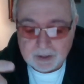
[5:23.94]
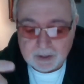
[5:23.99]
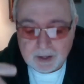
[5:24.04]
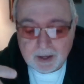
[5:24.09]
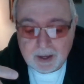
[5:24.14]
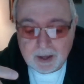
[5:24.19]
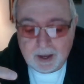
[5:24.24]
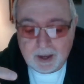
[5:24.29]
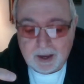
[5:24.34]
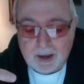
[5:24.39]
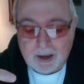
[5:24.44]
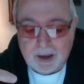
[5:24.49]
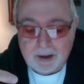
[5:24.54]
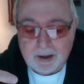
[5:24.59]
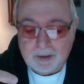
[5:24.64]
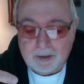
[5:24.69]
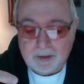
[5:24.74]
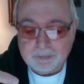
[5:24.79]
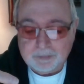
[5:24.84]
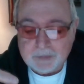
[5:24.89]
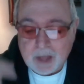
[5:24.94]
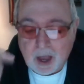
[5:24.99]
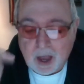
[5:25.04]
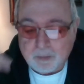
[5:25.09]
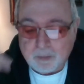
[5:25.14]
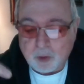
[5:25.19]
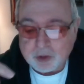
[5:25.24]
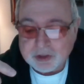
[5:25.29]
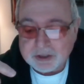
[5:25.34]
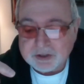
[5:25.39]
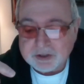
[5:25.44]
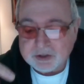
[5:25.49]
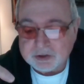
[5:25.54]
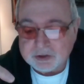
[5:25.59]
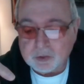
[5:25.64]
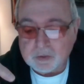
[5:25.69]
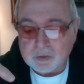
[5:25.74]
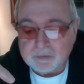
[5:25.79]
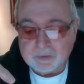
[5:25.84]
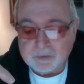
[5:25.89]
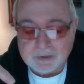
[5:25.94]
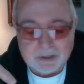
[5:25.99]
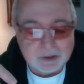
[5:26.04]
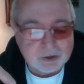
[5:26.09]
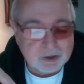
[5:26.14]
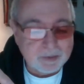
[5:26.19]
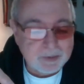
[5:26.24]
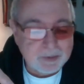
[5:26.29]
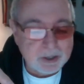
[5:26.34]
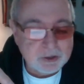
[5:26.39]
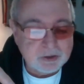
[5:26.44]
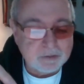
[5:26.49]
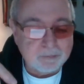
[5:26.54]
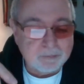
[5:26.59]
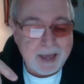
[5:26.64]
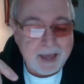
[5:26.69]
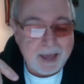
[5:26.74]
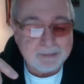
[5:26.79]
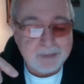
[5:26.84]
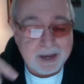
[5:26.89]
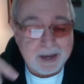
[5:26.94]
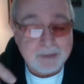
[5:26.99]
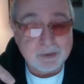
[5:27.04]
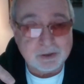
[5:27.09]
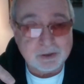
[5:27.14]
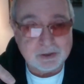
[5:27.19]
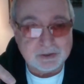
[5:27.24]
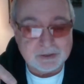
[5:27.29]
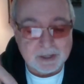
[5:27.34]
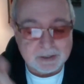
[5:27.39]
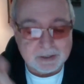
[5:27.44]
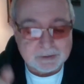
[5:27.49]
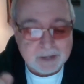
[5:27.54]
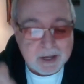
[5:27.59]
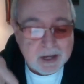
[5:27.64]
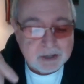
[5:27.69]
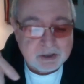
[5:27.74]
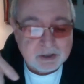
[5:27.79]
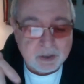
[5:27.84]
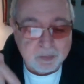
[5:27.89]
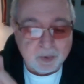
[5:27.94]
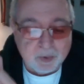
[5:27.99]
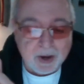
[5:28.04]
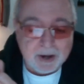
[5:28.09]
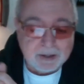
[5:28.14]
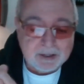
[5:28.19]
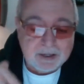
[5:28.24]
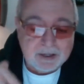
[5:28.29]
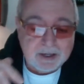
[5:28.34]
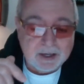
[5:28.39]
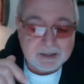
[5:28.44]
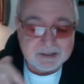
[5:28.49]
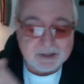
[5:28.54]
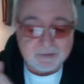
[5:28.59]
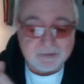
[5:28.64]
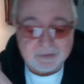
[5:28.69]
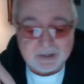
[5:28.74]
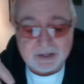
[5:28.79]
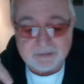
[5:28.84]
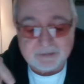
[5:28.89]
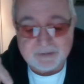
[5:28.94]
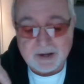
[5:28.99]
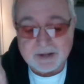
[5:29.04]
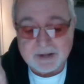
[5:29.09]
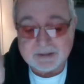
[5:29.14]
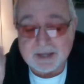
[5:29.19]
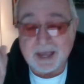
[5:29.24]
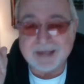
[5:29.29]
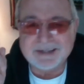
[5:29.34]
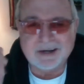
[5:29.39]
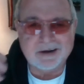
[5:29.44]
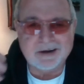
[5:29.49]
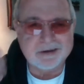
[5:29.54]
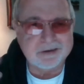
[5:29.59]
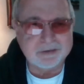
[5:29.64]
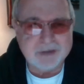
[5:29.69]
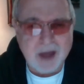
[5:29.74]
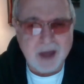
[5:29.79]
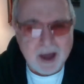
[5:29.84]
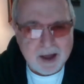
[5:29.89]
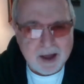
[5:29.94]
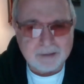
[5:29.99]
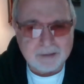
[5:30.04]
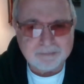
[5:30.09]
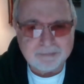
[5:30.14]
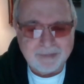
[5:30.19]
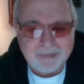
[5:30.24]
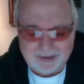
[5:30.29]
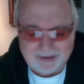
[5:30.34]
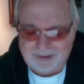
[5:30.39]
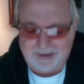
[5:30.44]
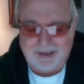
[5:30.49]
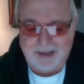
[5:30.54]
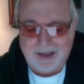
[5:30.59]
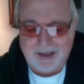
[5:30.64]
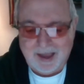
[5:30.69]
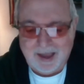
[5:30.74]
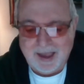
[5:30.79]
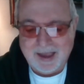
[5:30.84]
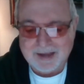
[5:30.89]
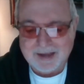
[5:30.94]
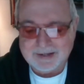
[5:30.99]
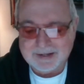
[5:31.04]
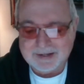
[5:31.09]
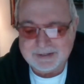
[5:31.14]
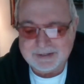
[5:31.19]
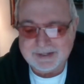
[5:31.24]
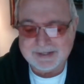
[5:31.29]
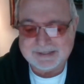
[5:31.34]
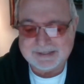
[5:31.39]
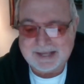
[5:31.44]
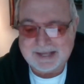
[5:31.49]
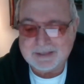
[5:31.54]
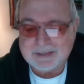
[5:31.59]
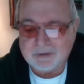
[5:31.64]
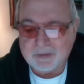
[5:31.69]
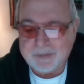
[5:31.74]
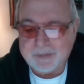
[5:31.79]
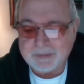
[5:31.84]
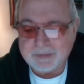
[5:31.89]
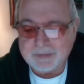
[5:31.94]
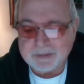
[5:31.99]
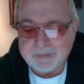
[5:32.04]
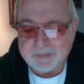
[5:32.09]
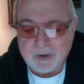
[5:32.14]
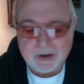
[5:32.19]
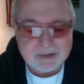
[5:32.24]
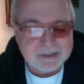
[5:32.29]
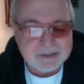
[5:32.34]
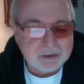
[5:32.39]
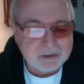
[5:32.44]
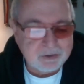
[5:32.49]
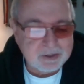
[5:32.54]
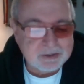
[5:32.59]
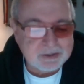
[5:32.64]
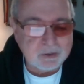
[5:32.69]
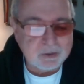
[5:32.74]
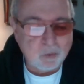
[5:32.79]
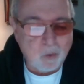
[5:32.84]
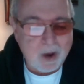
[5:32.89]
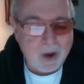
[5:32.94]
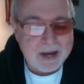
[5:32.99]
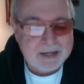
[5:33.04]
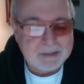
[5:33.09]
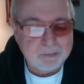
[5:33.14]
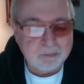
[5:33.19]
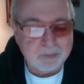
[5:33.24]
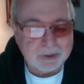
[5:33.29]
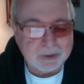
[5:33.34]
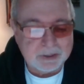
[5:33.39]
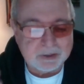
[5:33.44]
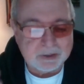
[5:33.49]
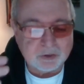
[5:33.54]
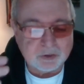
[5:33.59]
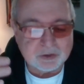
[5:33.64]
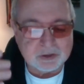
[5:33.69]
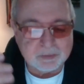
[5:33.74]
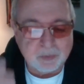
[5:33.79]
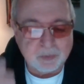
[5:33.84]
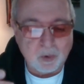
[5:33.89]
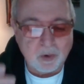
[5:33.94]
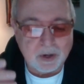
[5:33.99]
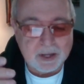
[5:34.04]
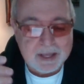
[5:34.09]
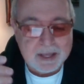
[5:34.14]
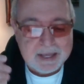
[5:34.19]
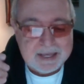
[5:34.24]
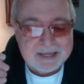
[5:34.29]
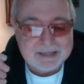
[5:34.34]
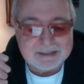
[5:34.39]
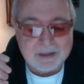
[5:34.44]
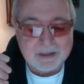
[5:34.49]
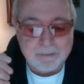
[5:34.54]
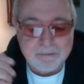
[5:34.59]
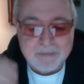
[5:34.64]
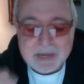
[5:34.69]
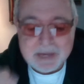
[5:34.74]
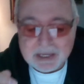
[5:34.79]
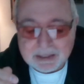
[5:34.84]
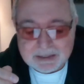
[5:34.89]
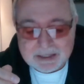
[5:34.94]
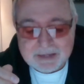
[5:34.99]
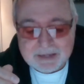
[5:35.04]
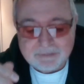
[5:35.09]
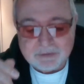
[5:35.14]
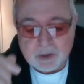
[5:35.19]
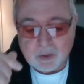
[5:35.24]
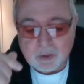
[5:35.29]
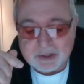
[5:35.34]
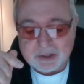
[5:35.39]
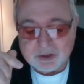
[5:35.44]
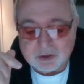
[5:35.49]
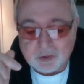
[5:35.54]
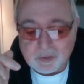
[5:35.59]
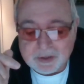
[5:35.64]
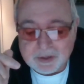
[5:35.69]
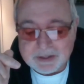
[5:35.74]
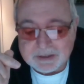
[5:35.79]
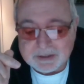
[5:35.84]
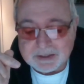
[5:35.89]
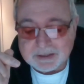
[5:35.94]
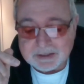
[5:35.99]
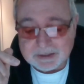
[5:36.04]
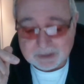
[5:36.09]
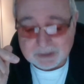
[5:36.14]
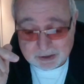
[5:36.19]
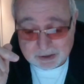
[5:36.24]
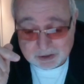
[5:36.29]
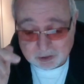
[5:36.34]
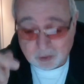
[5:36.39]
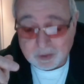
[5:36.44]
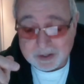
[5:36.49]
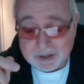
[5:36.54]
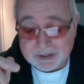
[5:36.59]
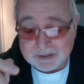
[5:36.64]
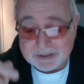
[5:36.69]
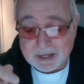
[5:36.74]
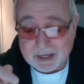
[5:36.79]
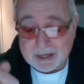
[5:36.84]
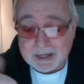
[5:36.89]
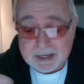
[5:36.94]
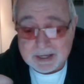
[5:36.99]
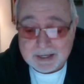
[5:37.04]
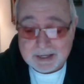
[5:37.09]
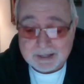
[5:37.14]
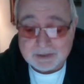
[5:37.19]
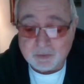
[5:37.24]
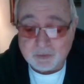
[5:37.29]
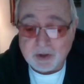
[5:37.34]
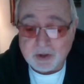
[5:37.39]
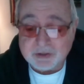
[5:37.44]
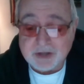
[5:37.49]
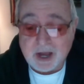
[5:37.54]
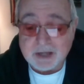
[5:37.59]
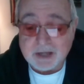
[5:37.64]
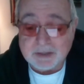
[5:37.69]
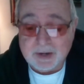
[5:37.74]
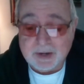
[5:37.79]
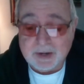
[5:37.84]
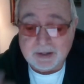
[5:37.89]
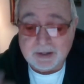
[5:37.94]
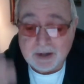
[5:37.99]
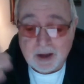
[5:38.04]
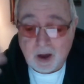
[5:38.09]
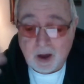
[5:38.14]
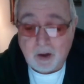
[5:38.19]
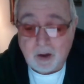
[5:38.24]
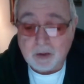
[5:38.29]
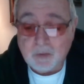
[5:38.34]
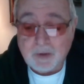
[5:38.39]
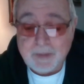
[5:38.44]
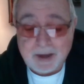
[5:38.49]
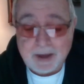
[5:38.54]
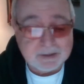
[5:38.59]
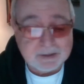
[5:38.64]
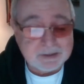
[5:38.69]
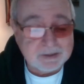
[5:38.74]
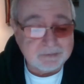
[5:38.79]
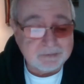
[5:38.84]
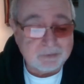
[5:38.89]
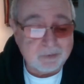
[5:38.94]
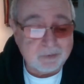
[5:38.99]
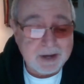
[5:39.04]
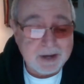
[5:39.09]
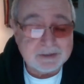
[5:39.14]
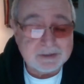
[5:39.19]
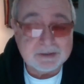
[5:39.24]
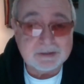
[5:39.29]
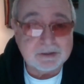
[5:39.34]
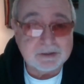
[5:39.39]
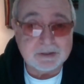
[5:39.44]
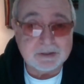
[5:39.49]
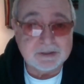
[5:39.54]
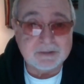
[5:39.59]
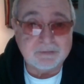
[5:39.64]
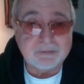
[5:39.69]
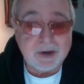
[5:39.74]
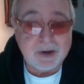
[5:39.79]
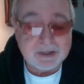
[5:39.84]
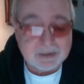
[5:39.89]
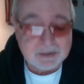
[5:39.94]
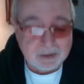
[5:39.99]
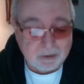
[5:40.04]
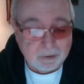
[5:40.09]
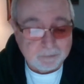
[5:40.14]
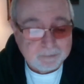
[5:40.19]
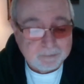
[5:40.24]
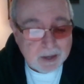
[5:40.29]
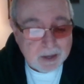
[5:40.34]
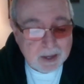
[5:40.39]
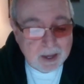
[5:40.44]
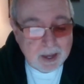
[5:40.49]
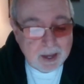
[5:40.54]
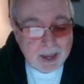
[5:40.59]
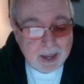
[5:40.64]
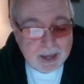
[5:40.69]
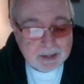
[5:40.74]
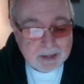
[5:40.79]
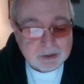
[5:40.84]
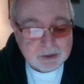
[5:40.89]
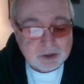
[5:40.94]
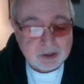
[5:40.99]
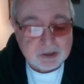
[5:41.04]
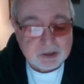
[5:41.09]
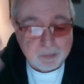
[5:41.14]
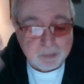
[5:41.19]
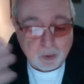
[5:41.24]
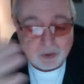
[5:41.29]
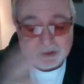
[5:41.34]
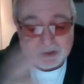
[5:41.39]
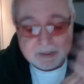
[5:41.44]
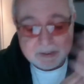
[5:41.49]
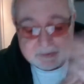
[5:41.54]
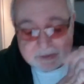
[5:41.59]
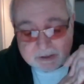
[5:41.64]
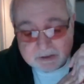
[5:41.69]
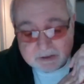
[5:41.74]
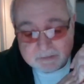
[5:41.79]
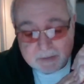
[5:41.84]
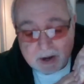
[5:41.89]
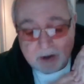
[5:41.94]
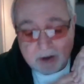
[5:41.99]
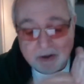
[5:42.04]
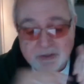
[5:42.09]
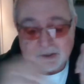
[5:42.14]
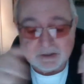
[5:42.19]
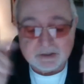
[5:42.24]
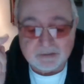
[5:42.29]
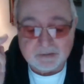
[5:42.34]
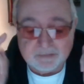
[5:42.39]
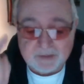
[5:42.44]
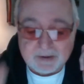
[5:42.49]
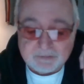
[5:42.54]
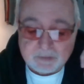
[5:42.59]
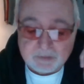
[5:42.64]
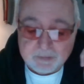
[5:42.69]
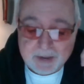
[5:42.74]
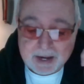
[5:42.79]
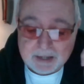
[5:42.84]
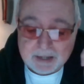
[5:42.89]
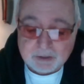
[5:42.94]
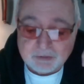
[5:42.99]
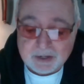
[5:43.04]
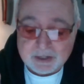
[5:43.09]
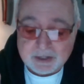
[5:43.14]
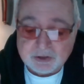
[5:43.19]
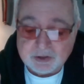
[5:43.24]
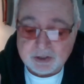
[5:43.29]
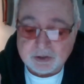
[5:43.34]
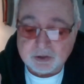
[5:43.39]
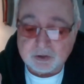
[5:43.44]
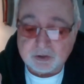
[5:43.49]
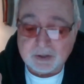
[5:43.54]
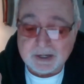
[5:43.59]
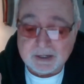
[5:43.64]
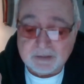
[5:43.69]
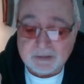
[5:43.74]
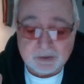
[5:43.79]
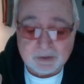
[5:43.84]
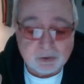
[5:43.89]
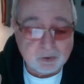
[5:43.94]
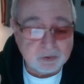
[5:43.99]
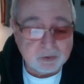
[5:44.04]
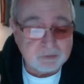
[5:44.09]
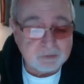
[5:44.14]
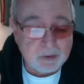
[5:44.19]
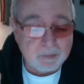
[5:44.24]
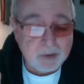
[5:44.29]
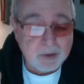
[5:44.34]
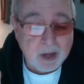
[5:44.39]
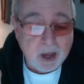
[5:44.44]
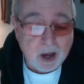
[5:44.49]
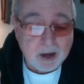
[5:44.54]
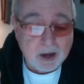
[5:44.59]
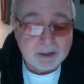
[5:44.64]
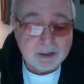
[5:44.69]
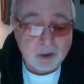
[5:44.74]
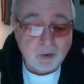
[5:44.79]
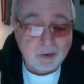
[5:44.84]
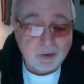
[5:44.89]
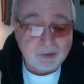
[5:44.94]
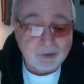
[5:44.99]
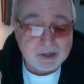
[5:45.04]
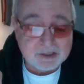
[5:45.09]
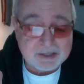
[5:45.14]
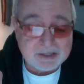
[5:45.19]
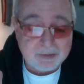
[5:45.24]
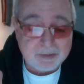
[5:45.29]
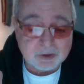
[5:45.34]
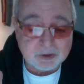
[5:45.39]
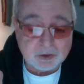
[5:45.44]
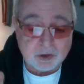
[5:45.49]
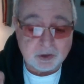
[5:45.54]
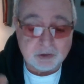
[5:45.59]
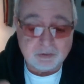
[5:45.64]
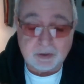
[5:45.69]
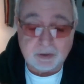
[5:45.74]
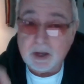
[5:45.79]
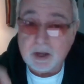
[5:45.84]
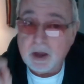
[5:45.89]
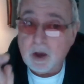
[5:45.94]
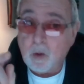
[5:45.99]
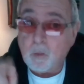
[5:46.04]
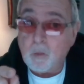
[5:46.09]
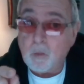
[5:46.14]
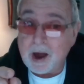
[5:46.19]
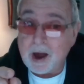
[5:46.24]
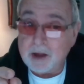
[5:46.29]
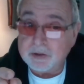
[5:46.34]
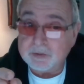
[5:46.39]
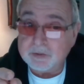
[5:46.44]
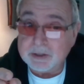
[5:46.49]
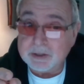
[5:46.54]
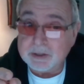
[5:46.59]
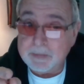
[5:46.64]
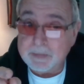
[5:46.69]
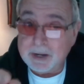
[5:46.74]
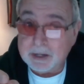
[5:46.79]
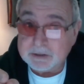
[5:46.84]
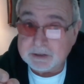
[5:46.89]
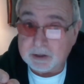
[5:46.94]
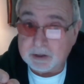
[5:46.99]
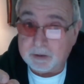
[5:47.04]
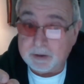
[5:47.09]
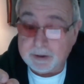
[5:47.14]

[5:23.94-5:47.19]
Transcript: Abortion is a tool for the extermination of black babies, she says. She proudly self-identifies as an Uncle Tom. And she said the Republican Party's increasing white political support is a myth, even though historians say it's well documented all the way back to the civil rights era. And she supports same-sex marriage, is in favor of banning transgender individuals from undergoing reassignment surgery while they're in the military.